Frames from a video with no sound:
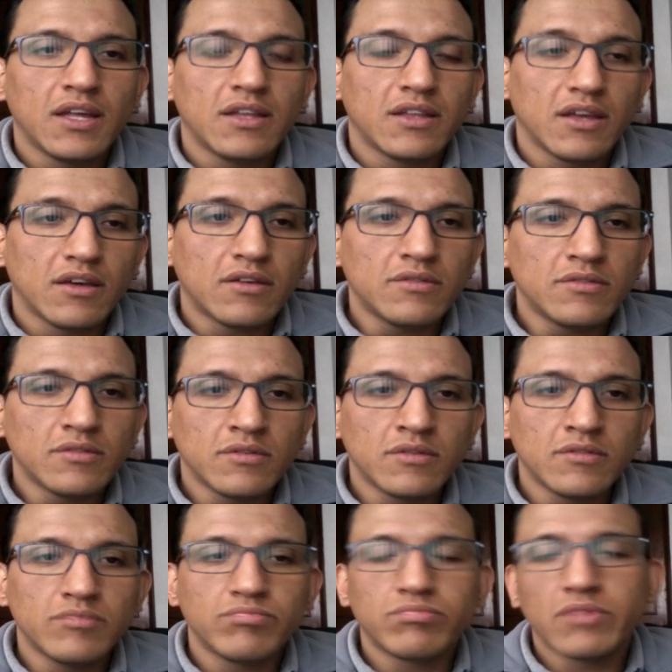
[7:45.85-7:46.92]
They
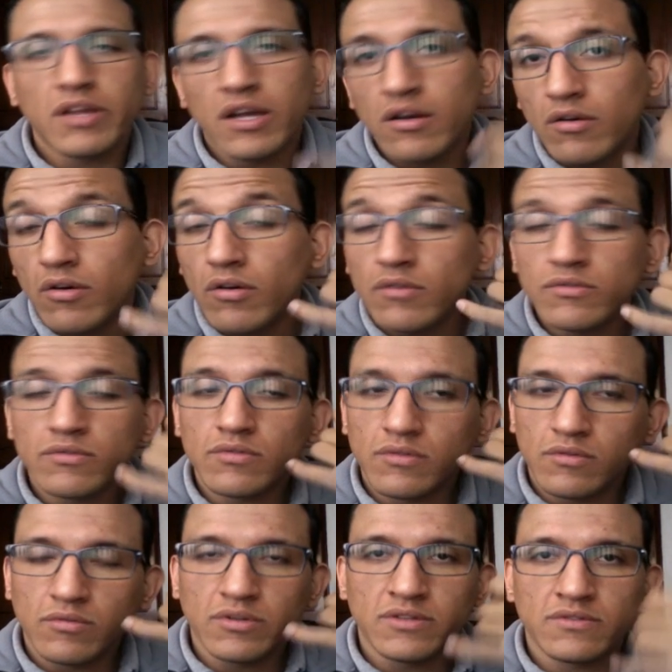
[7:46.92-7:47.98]
are also
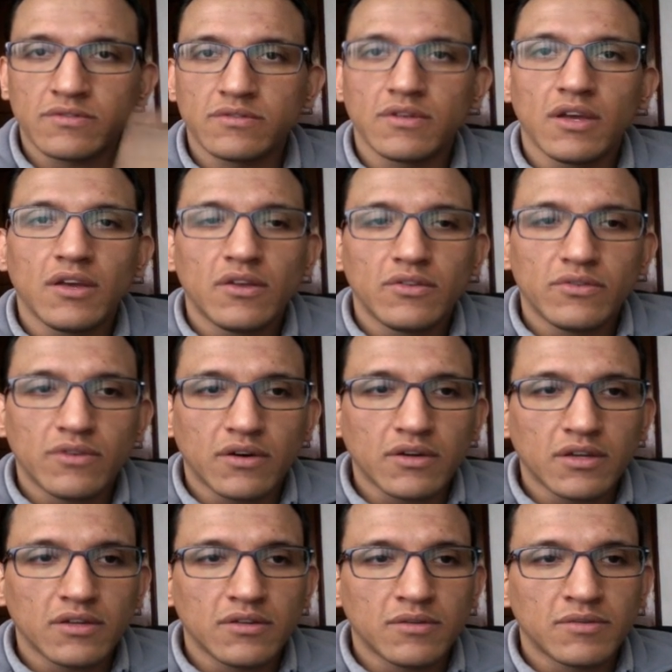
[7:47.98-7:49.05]
always
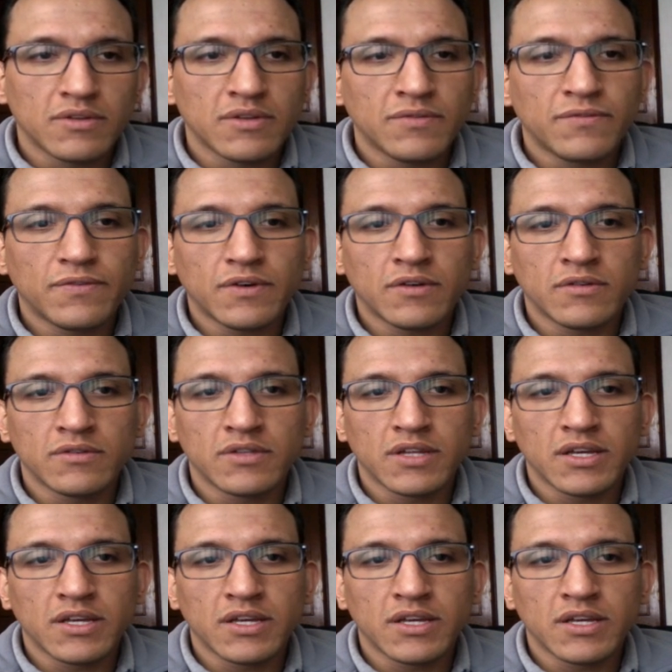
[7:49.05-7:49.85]
talking over the phone.